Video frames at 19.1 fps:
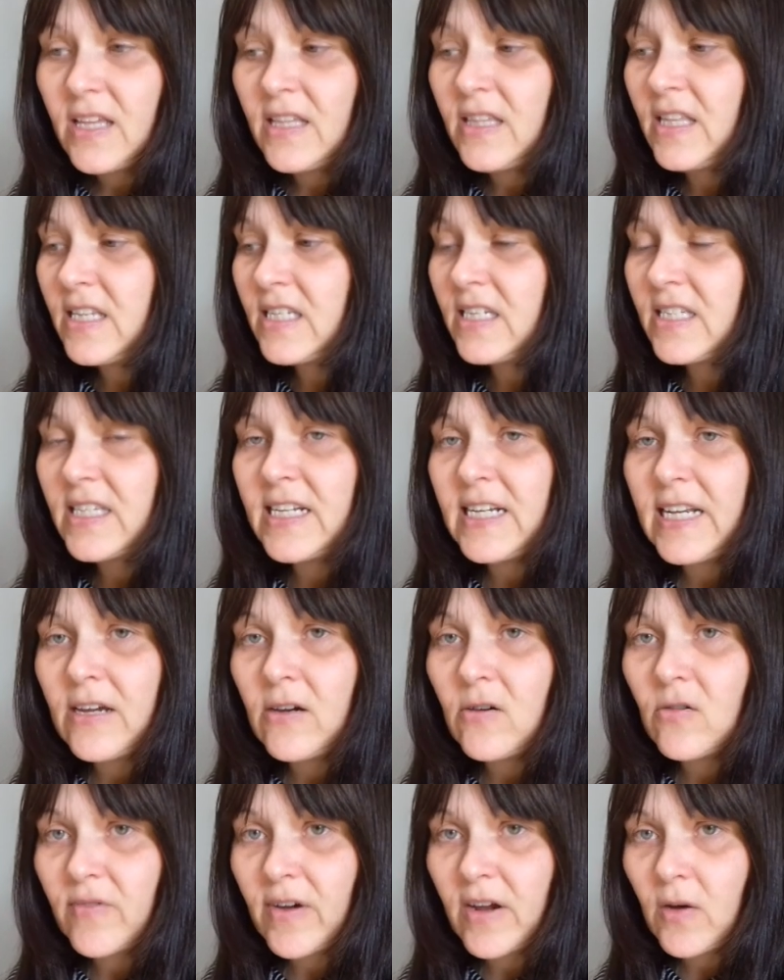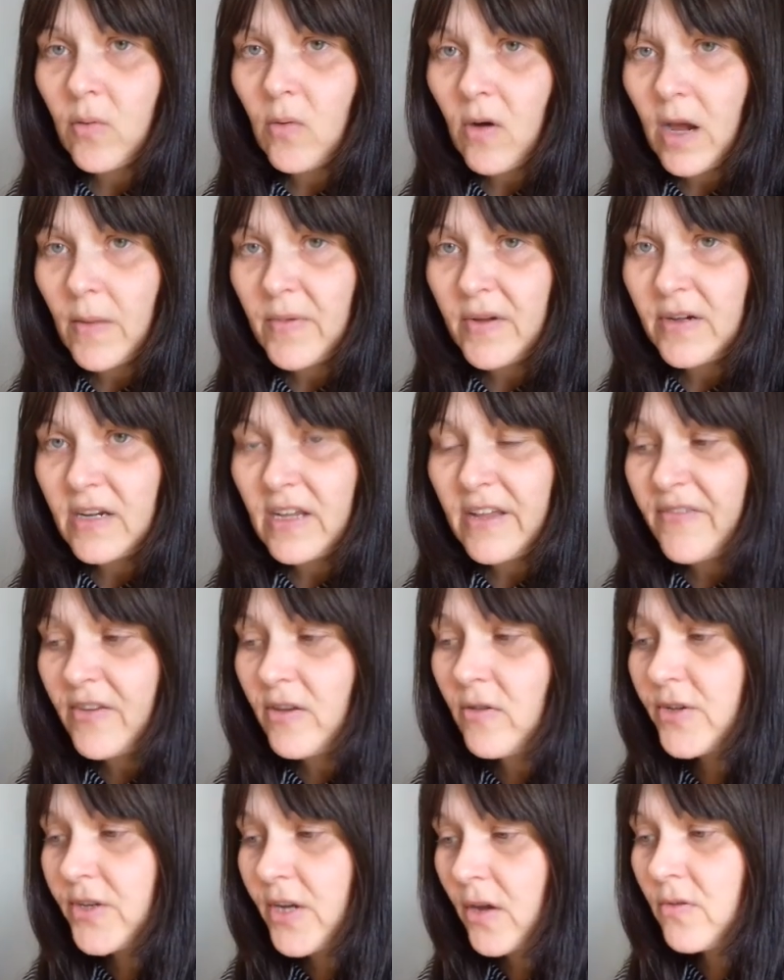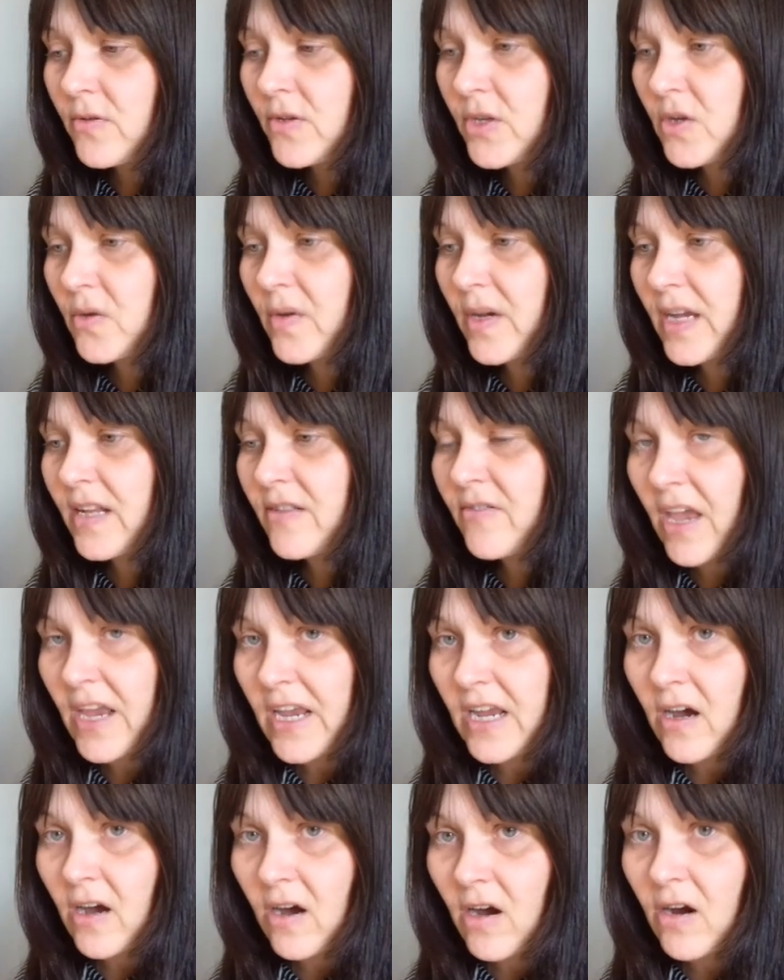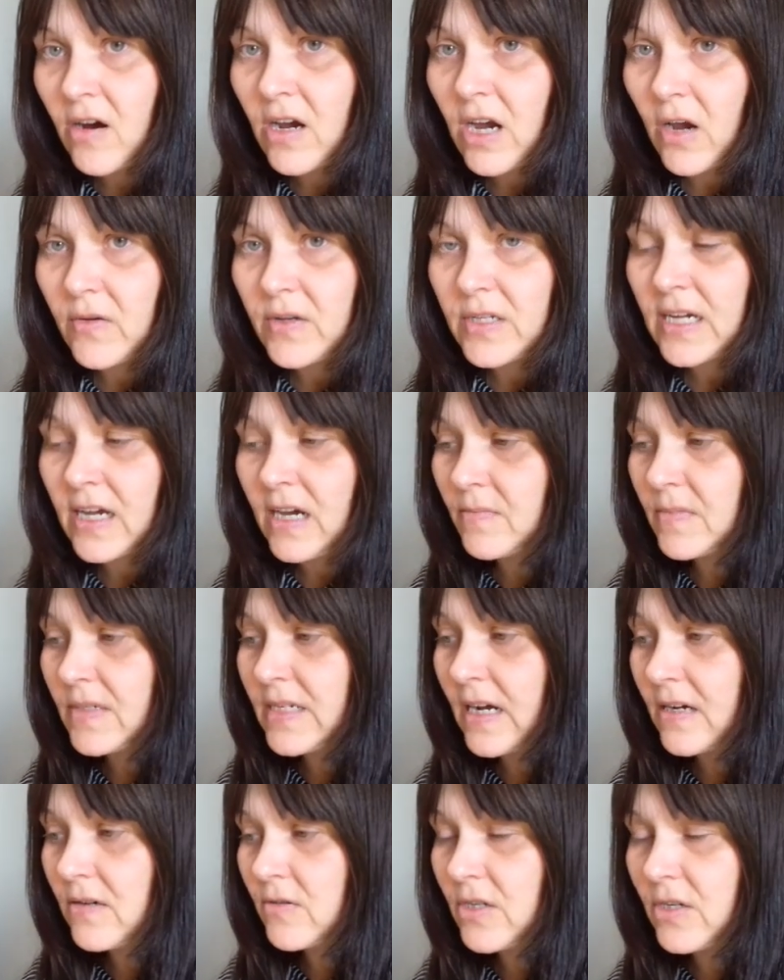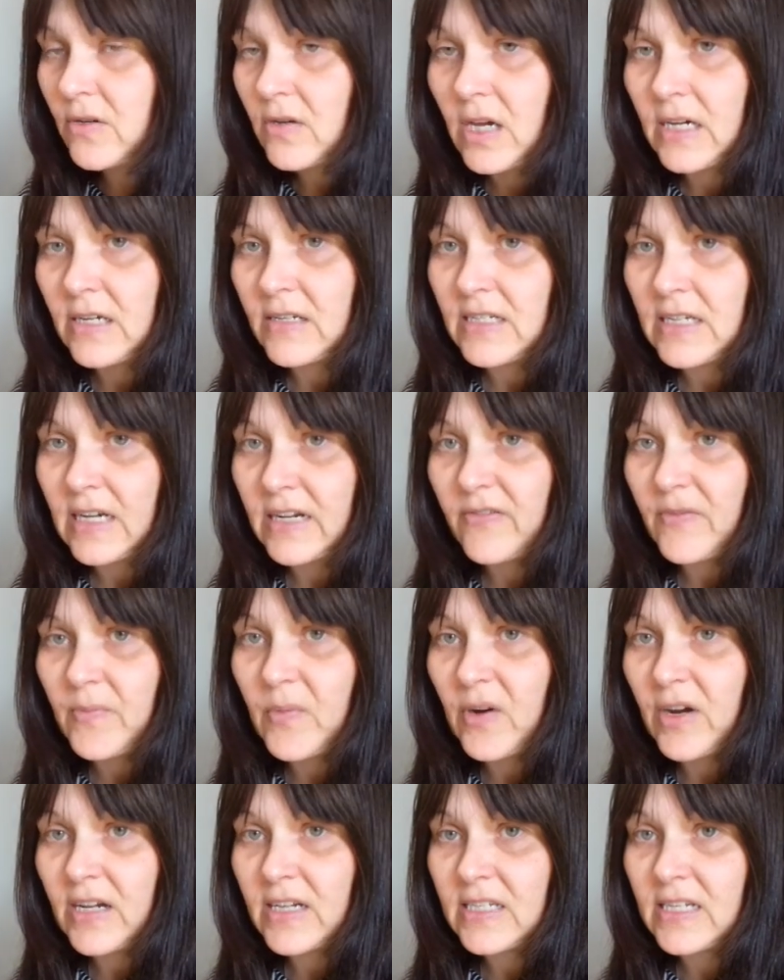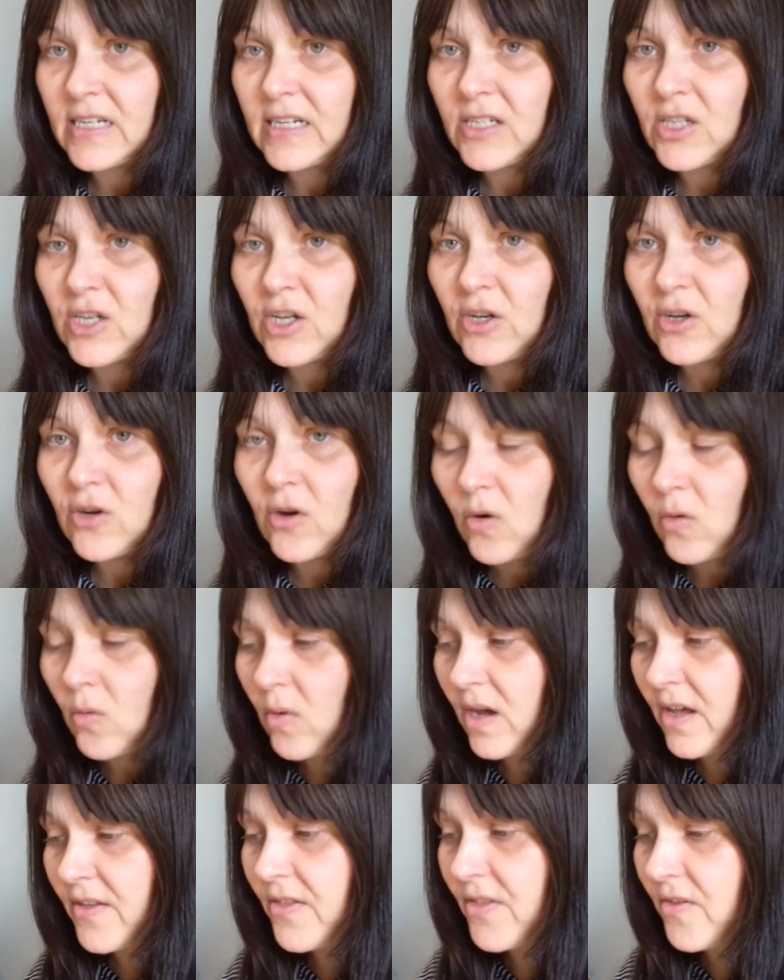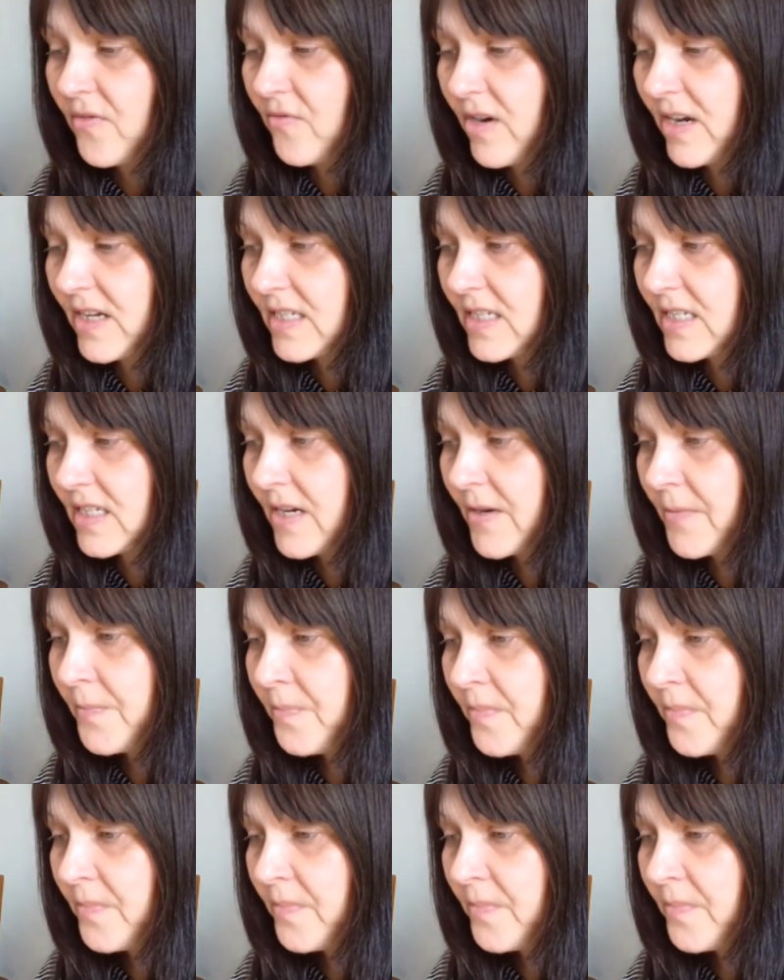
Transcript: This is a legal requirement. If you don't do it, they are going to come down on you like a ton of bricks, and it's not worth the risk.